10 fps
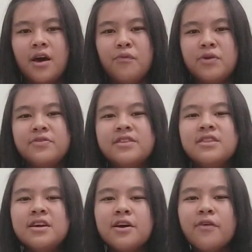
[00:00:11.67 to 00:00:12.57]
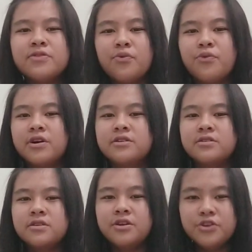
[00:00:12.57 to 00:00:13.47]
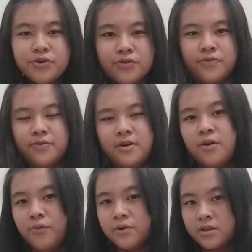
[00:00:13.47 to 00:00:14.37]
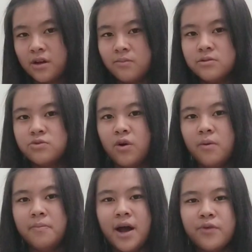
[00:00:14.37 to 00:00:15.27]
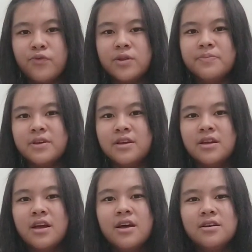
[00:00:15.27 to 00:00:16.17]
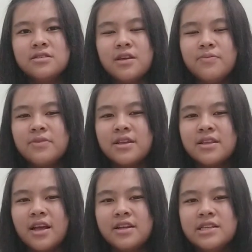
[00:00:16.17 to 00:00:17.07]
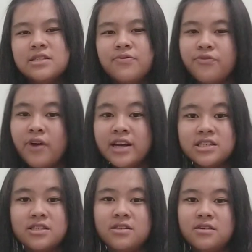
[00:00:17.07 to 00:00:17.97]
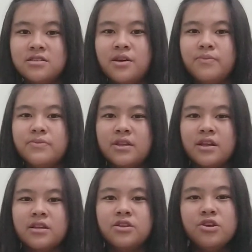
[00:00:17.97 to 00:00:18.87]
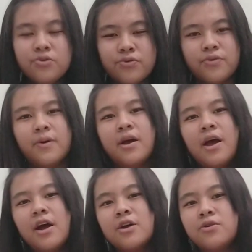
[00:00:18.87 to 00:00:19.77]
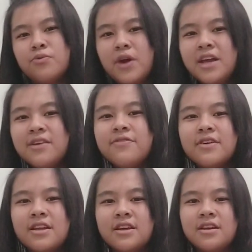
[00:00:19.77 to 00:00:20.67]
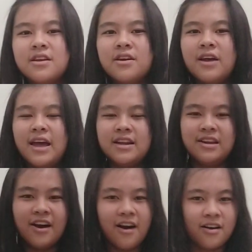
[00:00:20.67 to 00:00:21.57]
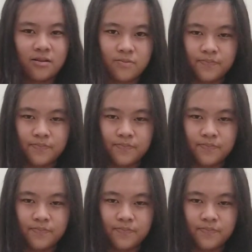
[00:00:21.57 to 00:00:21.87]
When we think of the word youth, what comes to our mind will be something that is fresh, something new, creativity and young.